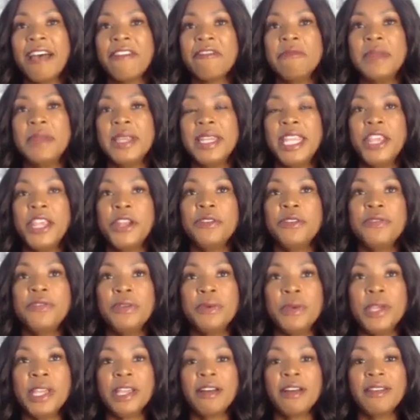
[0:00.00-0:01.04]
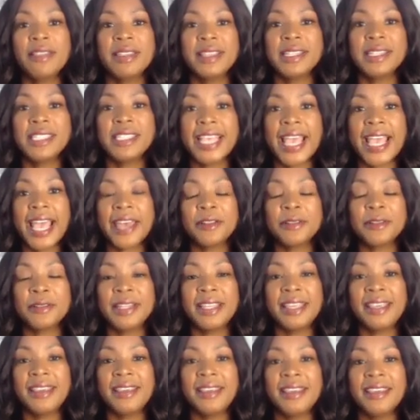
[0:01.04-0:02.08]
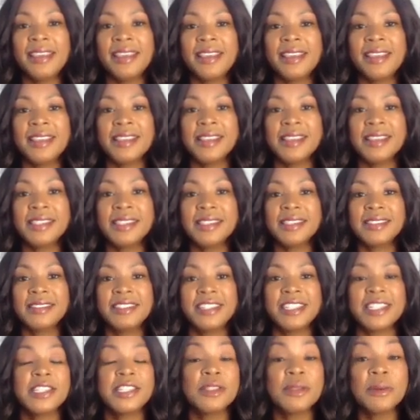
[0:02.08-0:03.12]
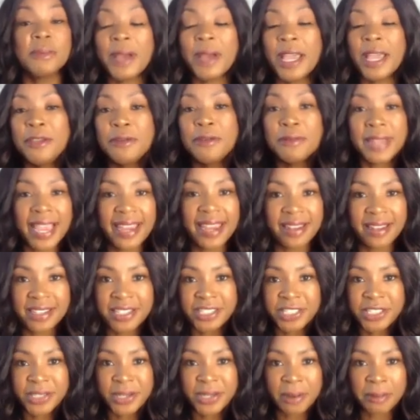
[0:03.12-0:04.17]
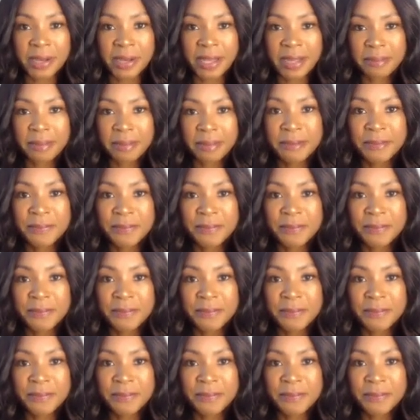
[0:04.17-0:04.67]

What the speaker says: that I've been interviewing on this channel is just the way you ladies show up,